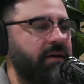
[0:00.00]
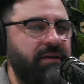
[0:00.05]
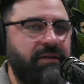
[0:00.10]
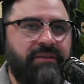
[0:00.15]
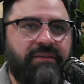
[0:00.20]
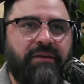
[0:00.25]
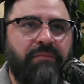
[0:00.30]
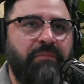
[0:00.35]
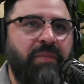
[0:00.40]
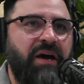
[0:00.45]

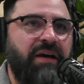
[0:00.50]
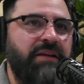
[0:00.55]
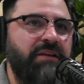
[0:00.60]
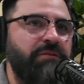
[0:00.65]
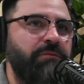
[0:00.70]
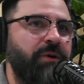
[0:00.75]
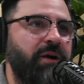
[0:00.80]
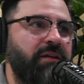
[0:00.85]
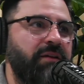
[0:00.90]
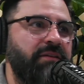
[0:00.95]

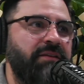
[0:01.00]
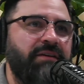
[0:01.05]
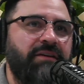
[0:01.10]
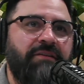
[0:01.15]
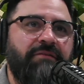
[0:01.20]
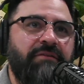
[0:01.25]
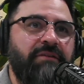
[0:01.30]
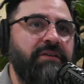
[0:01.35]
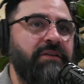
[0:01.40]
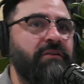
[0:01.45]
somebody's
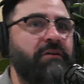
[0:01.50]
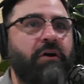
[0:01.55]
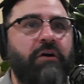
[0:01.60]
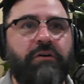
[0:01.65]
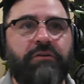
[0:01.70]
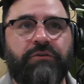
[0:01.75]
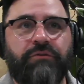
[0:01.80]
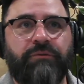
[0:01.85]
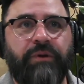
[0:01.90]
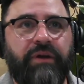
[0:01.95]
relative is
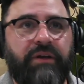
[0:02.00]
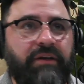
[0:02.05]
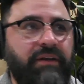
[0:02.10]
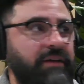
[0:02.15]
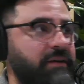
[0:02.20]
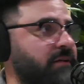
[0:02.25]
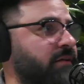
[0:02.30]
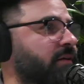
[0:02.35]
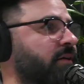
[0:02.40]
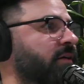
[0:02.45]

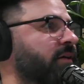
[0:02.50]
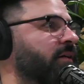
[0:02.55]
incarcerated